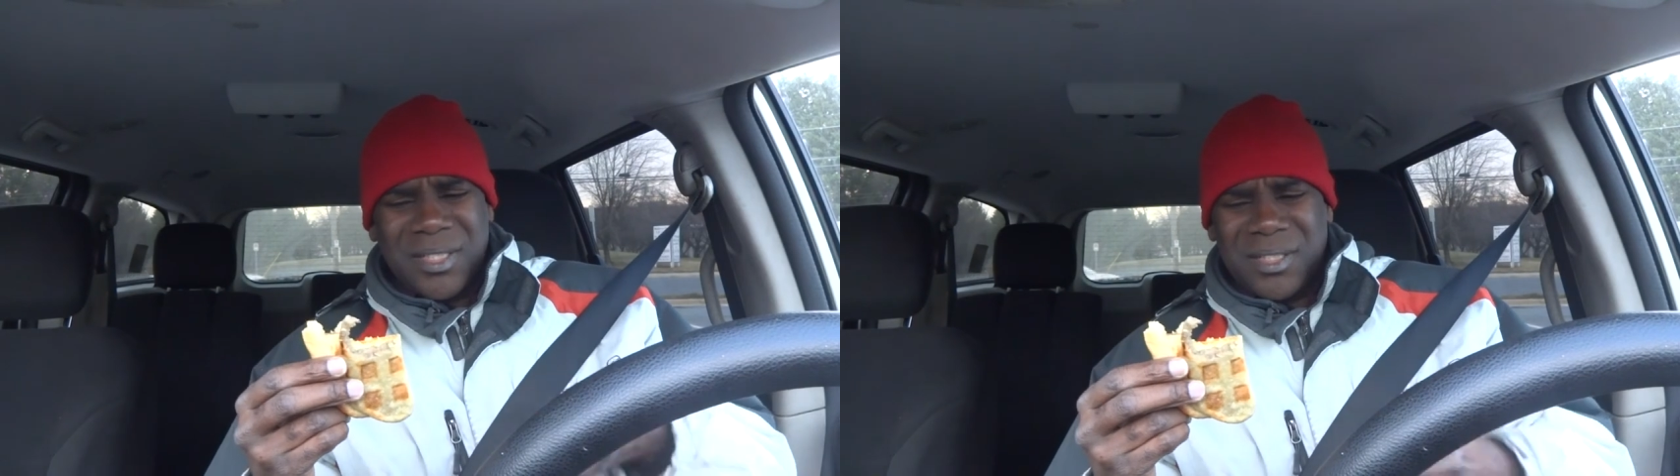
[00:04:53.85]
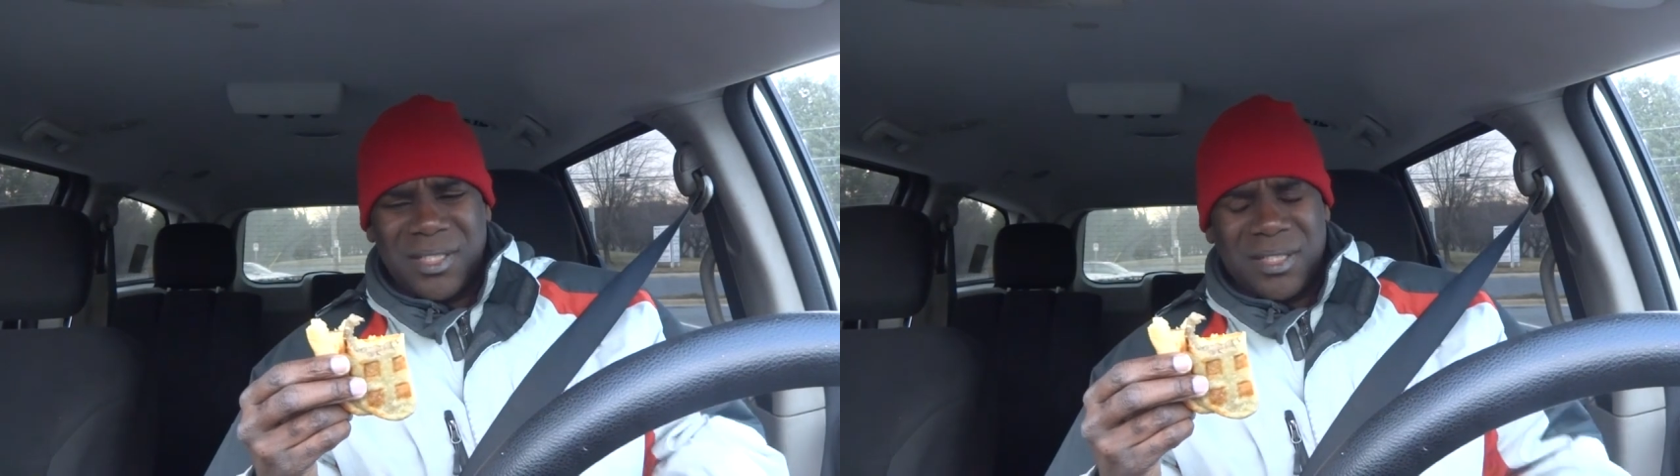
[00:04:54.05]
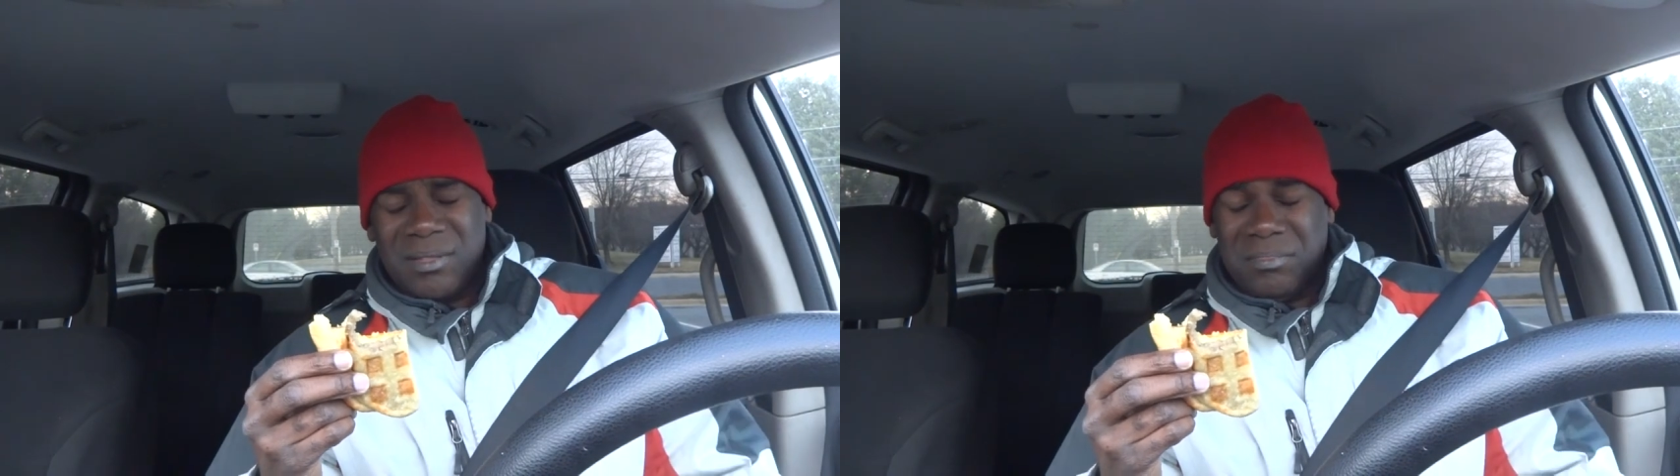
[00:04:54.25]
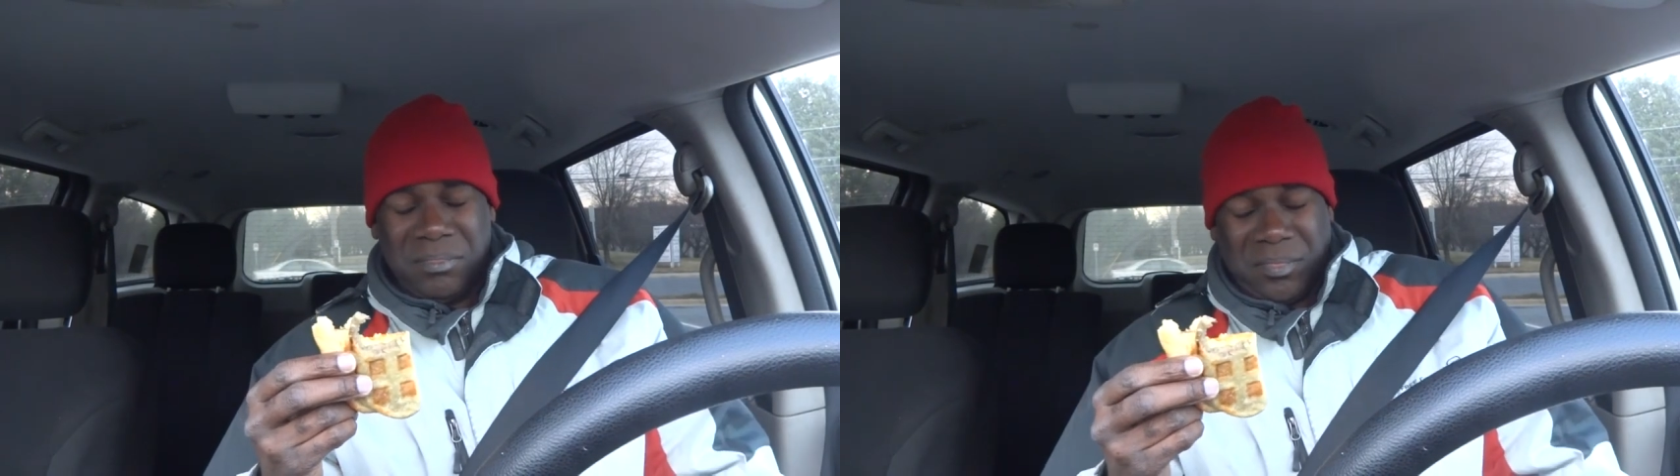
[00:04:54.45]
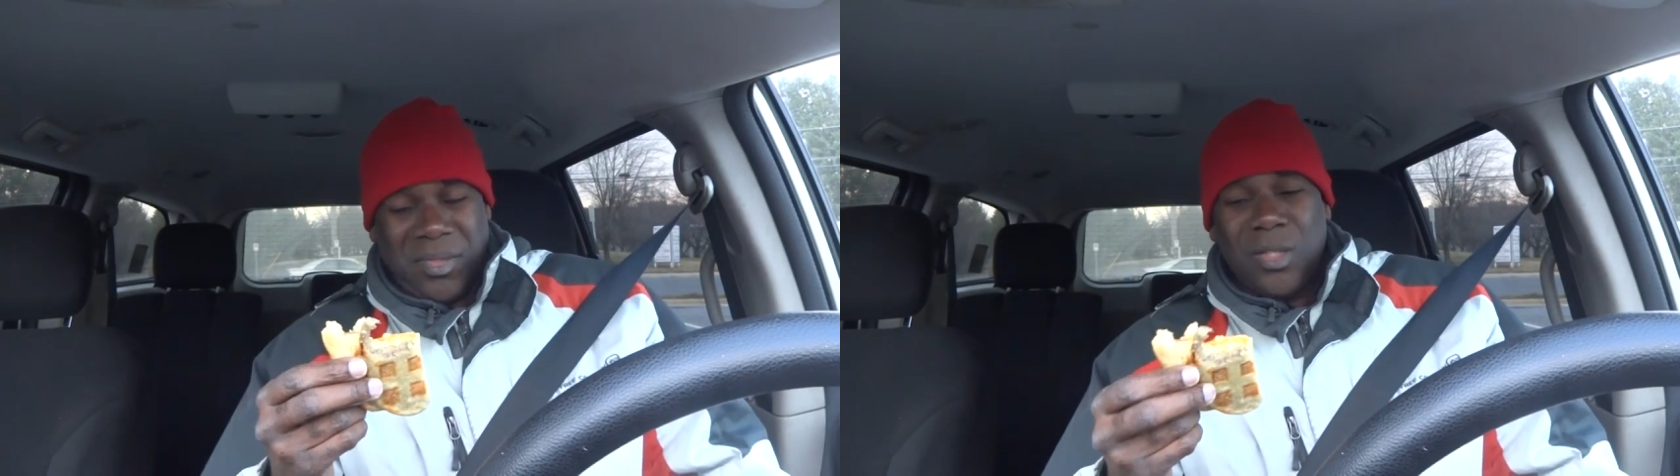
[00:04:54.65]
It's just,
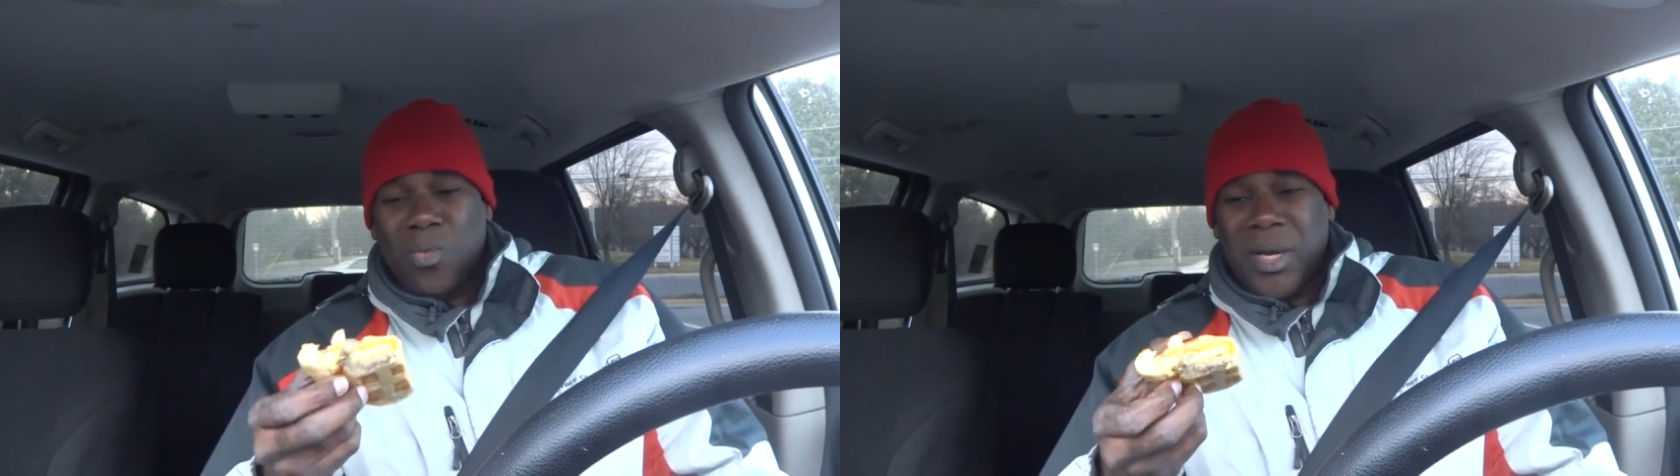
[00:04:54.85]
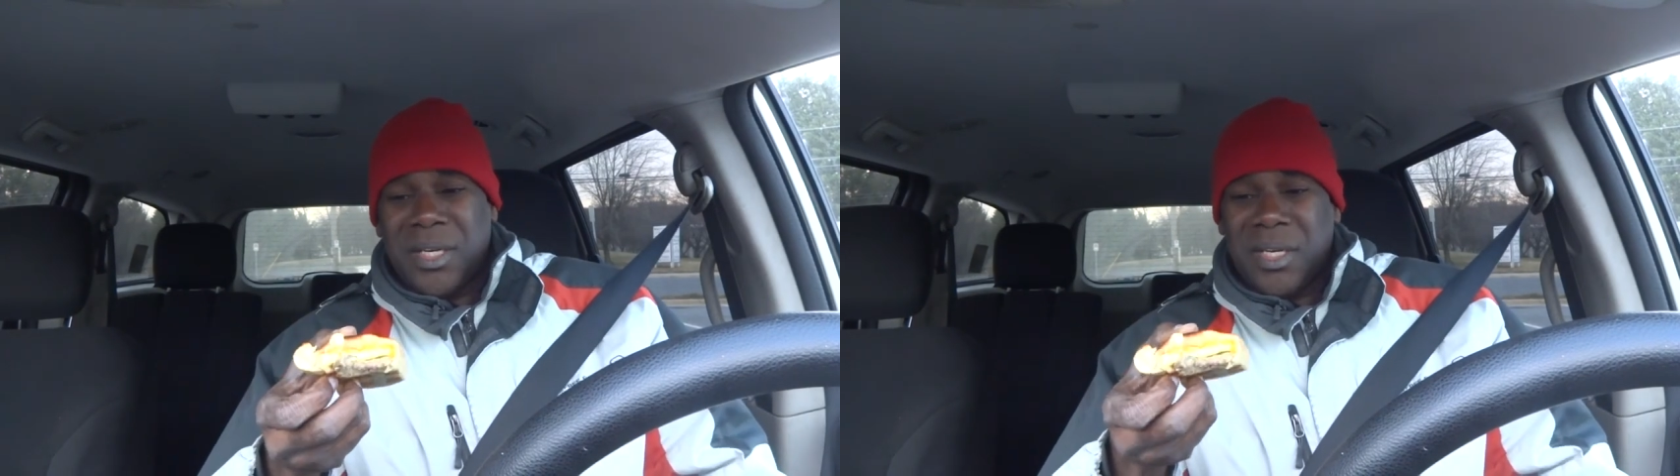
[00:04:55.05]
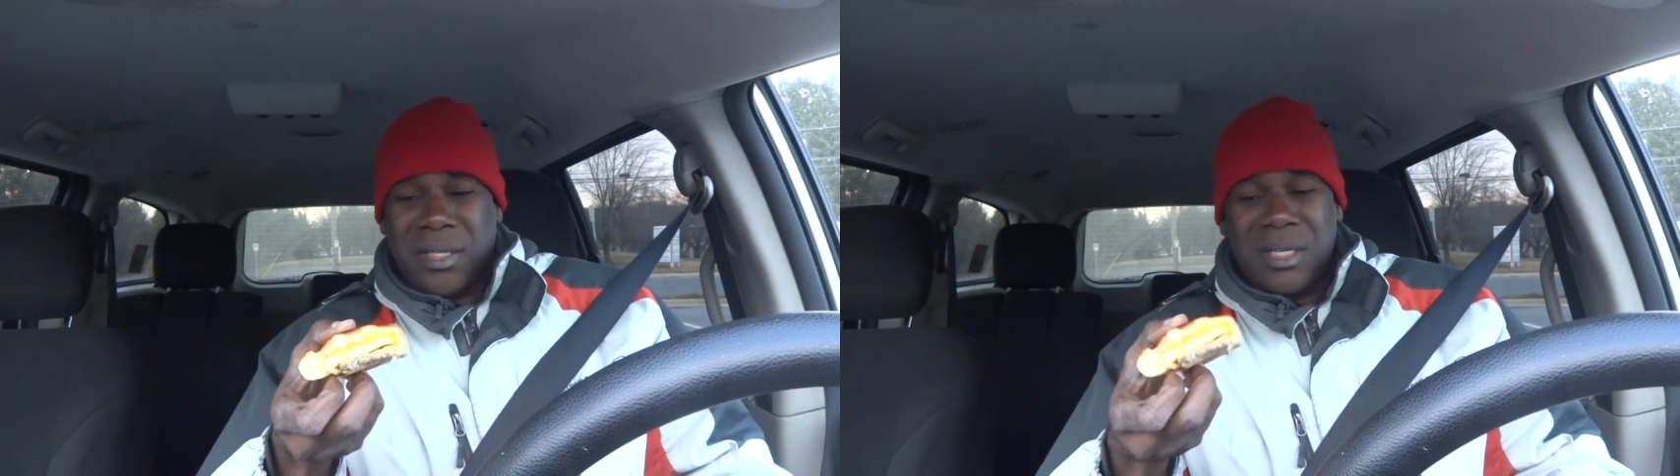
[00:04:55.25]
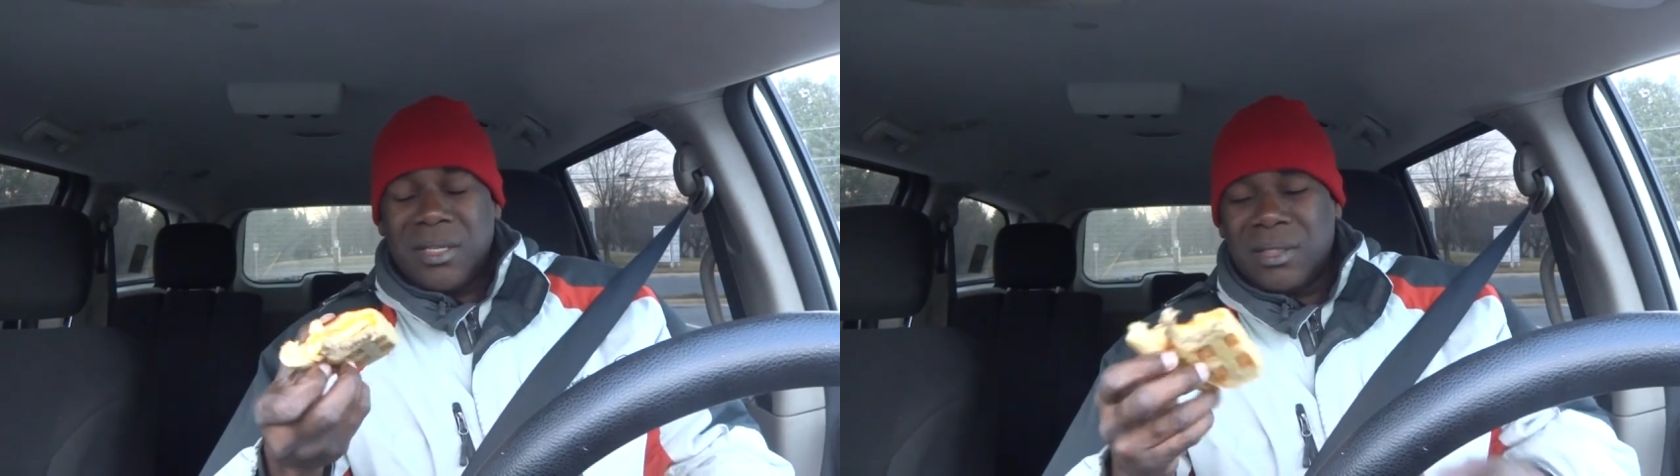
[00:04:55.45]
this is what it is.